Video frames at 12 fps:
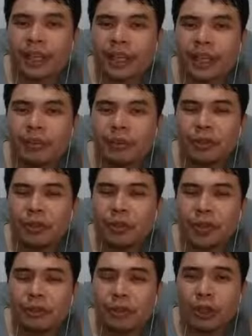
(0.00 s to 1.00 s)
if
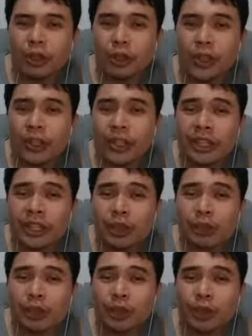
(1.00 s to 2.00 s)
you're doing tech
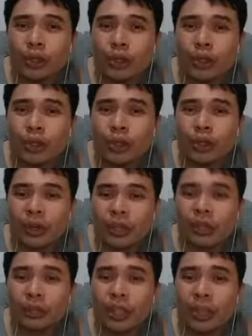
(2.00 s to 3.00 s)
support,
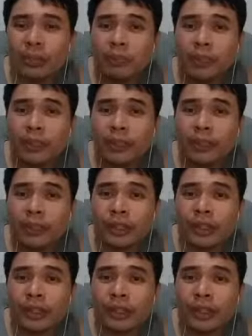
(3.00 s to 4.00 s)
it's really important
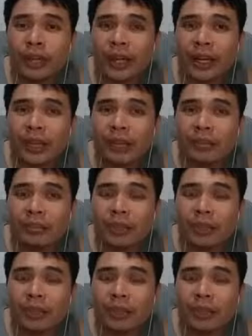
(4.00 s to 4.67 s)
that